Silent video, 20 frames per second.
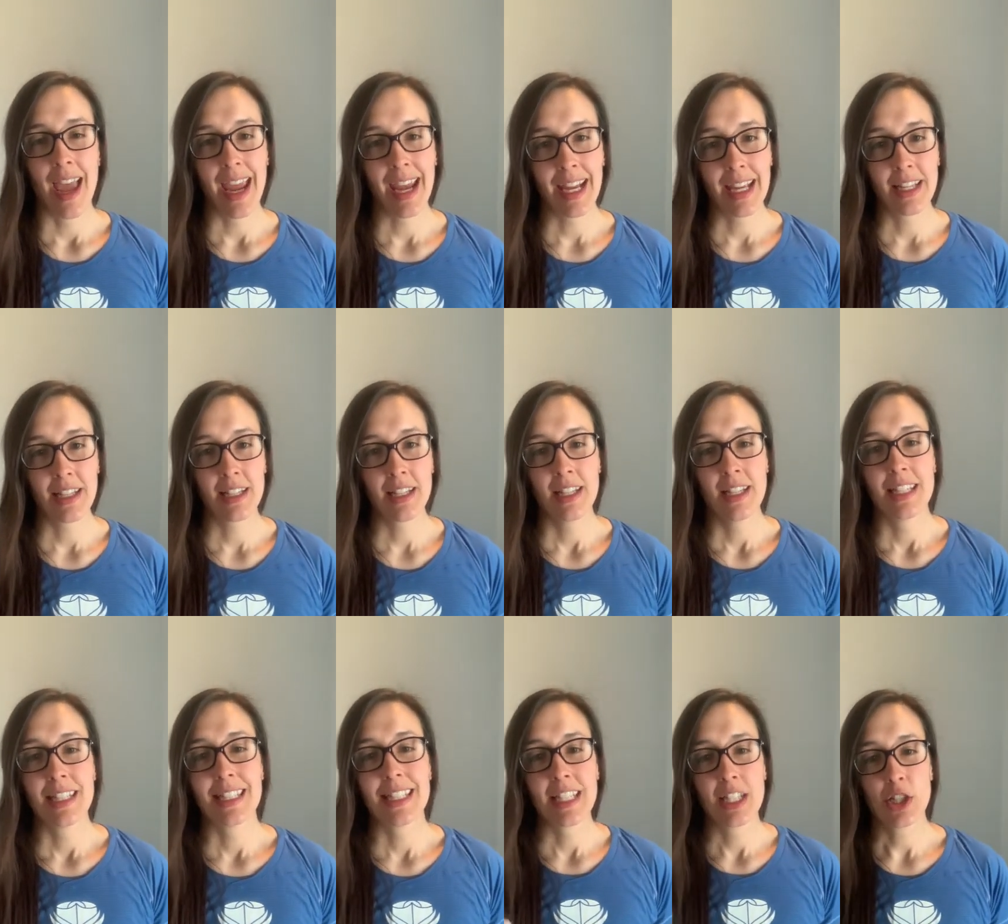and
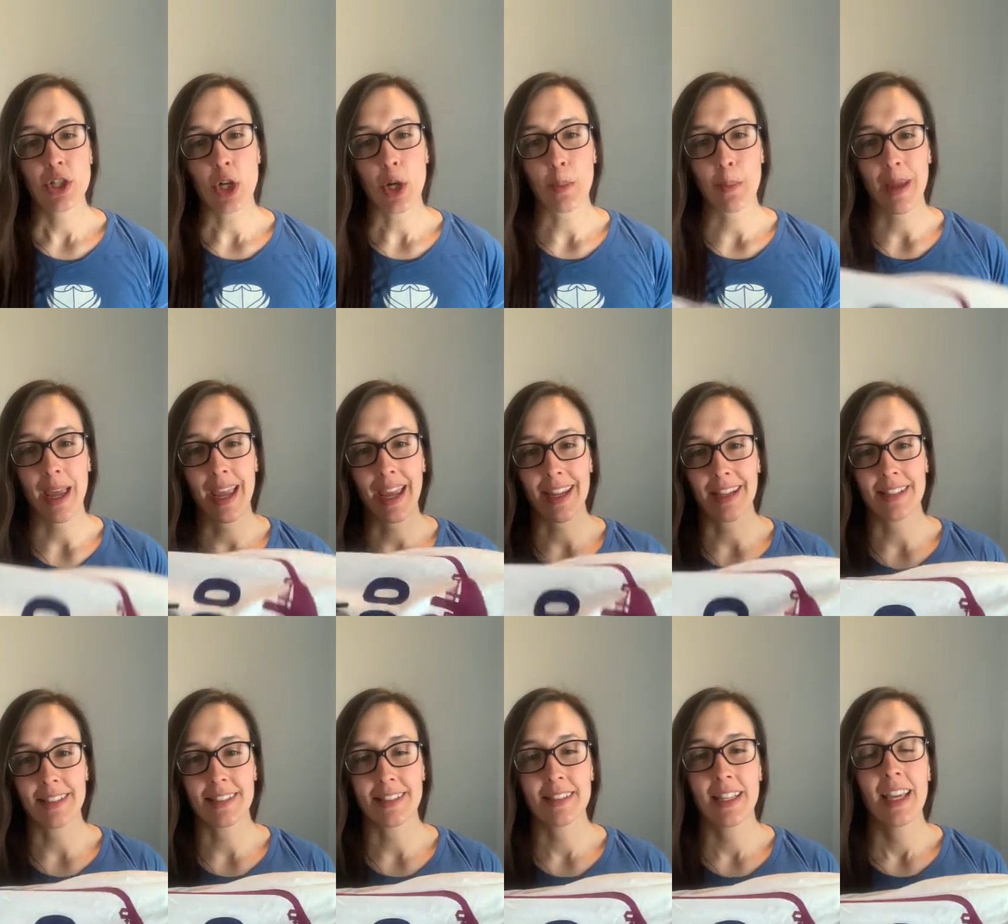t-shirt
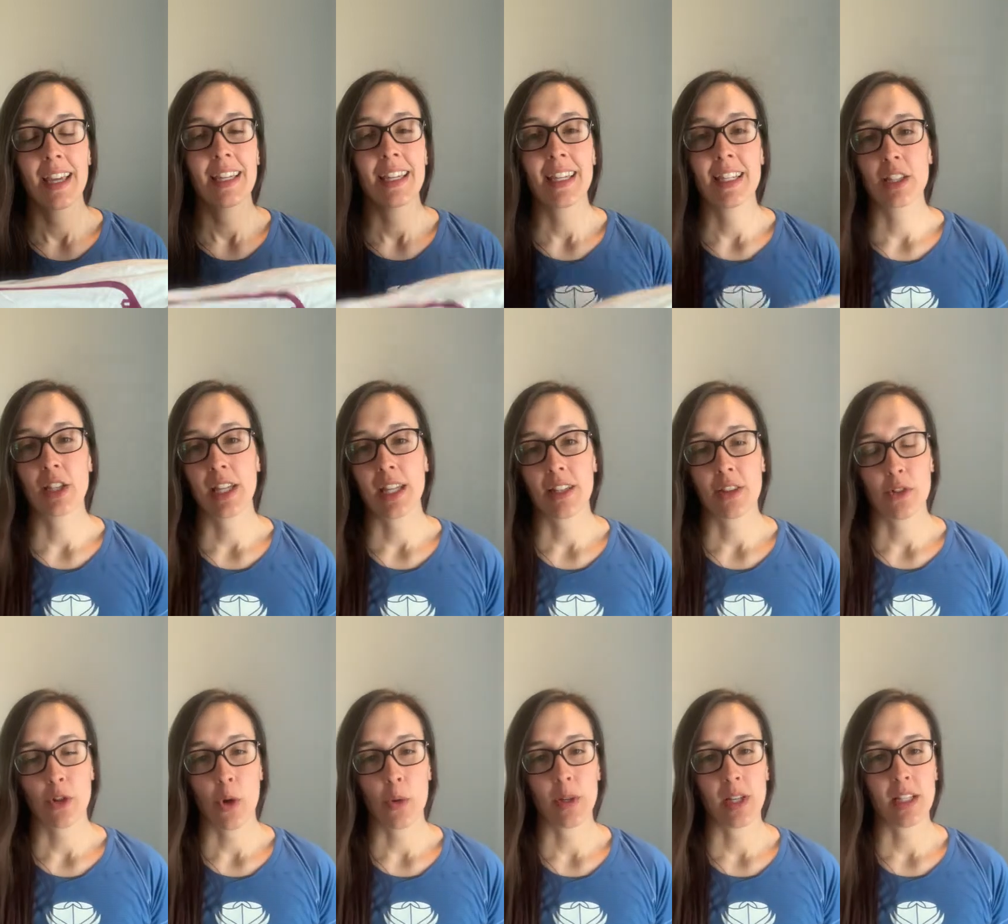bags can get
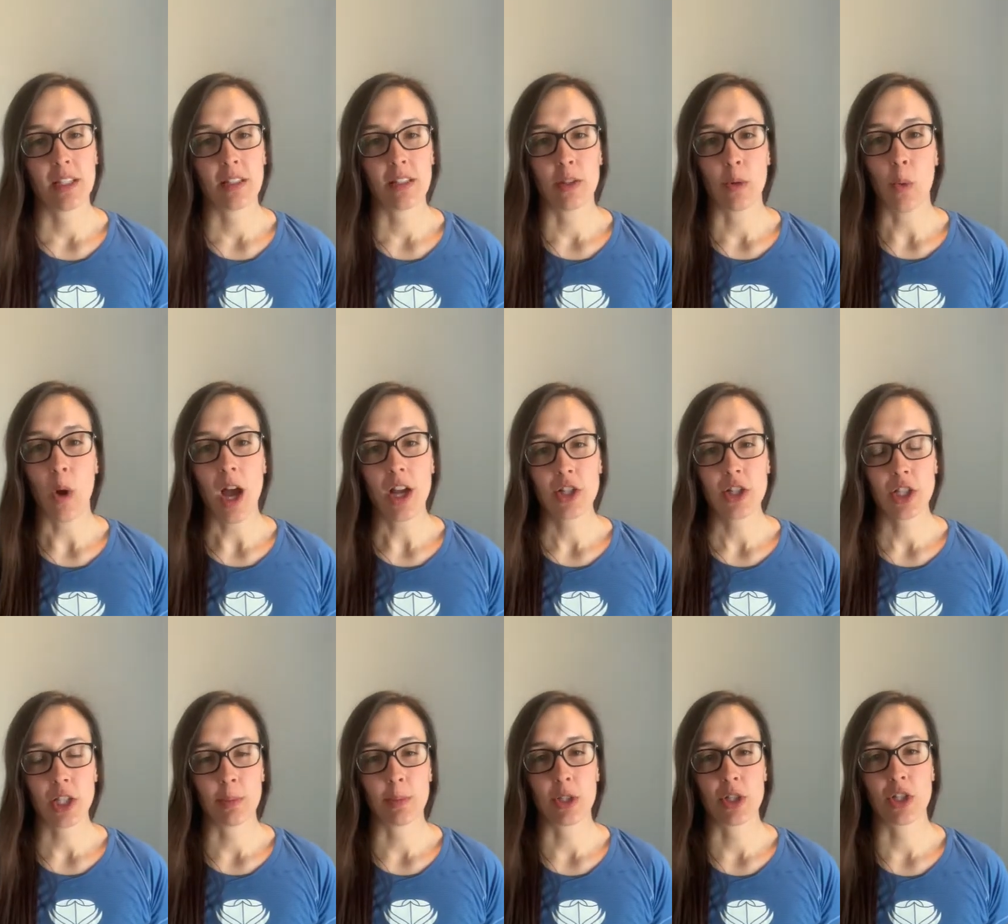thrown in the
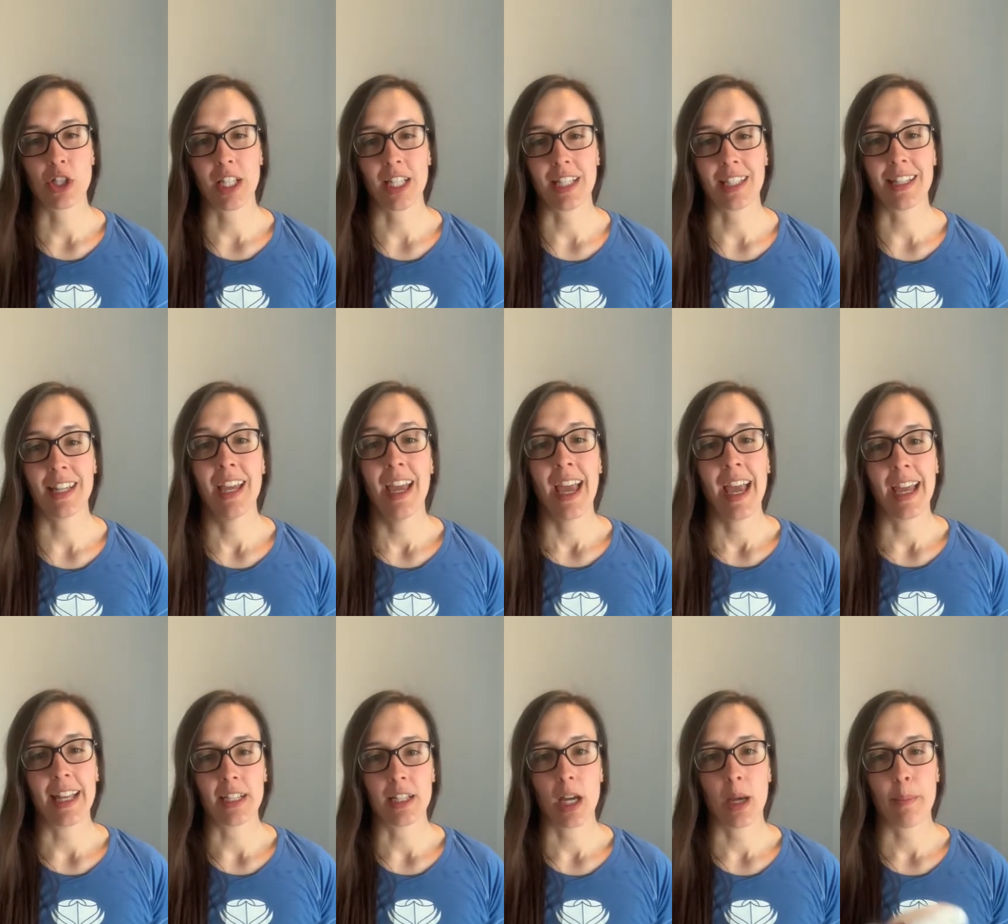washing machine
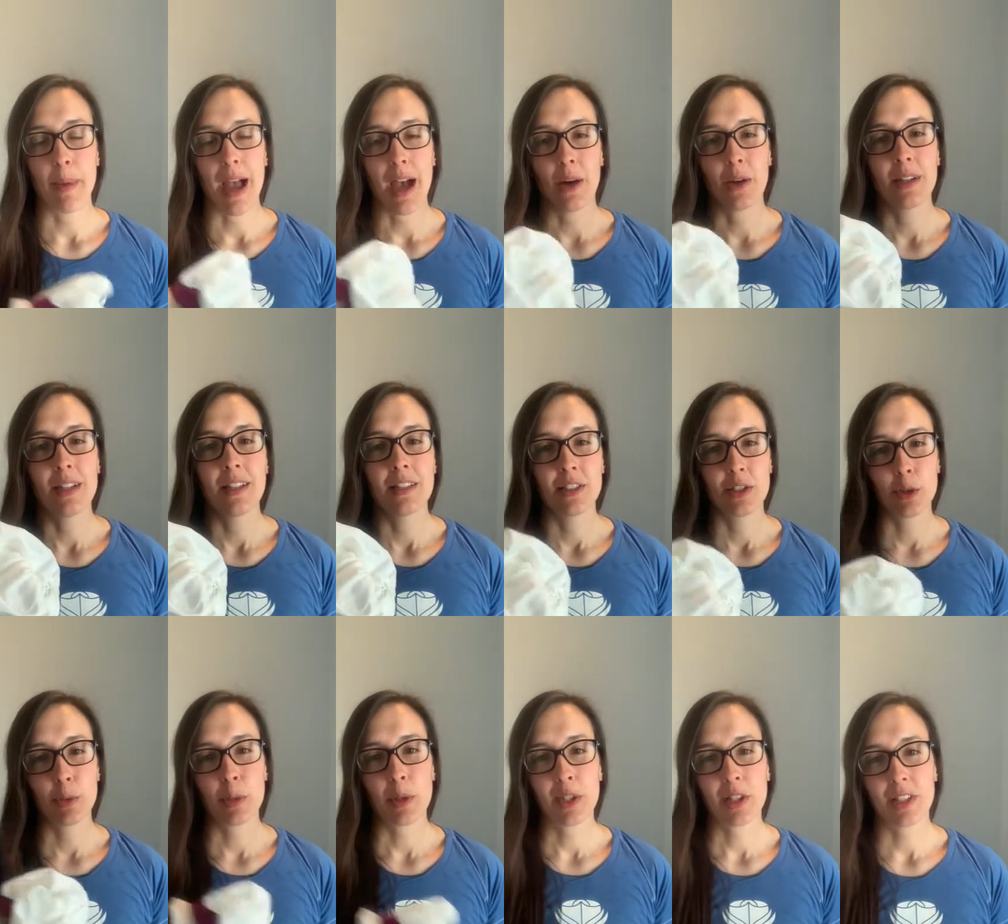and come out
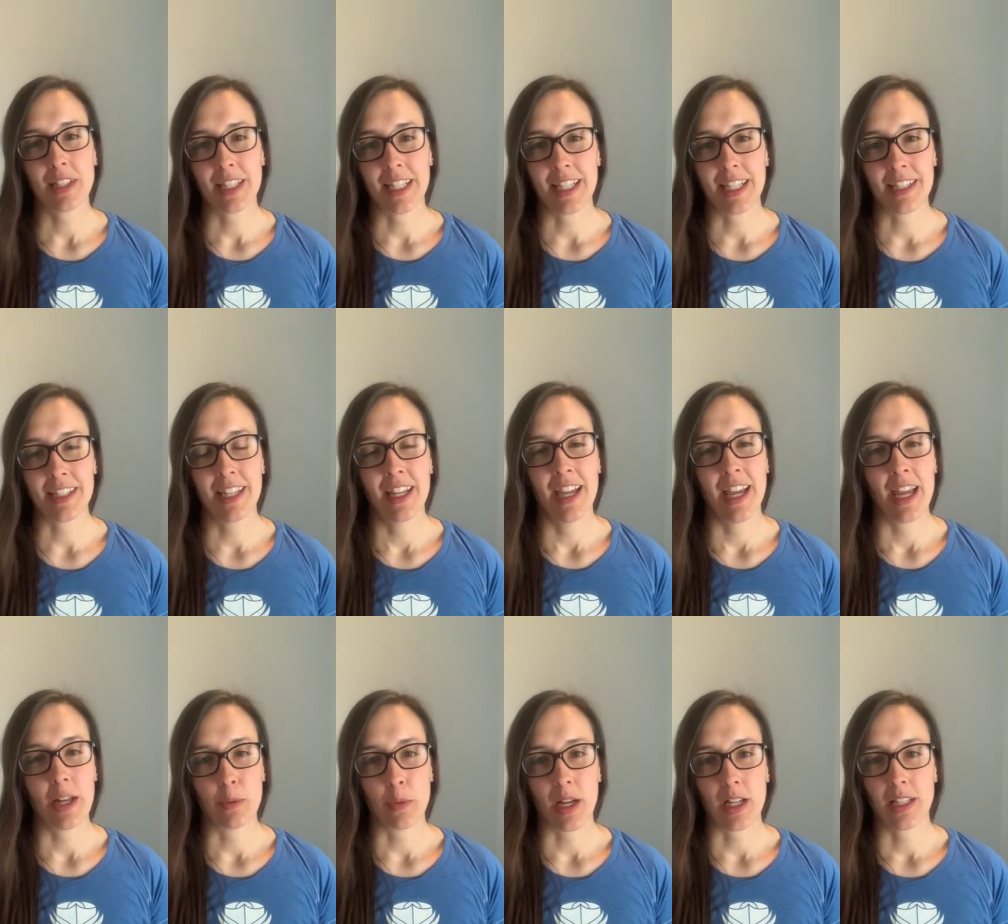super clean
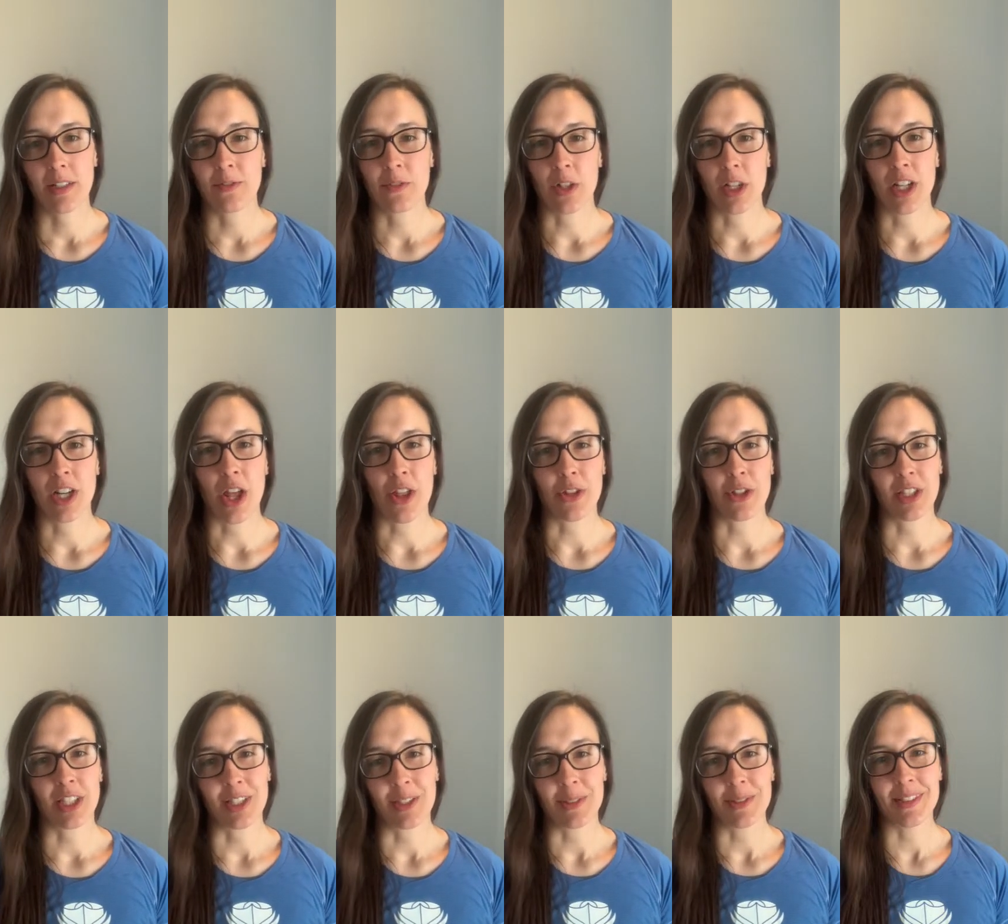and ready for another
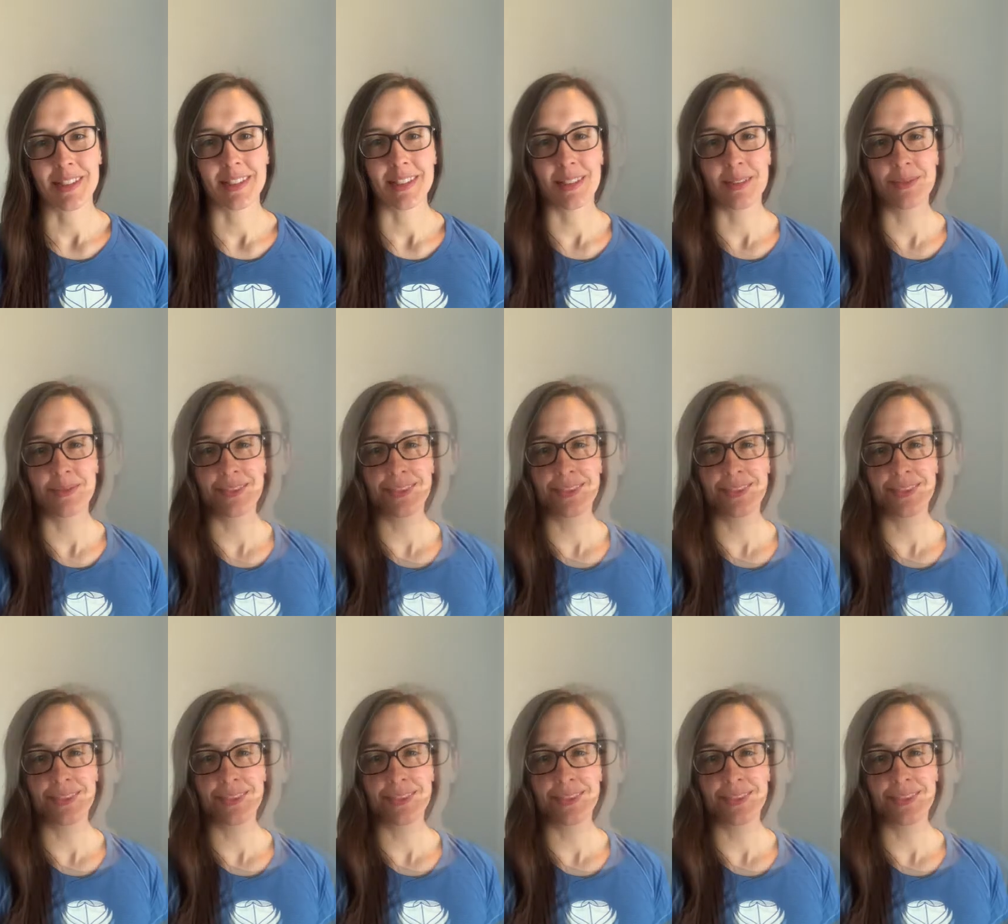use.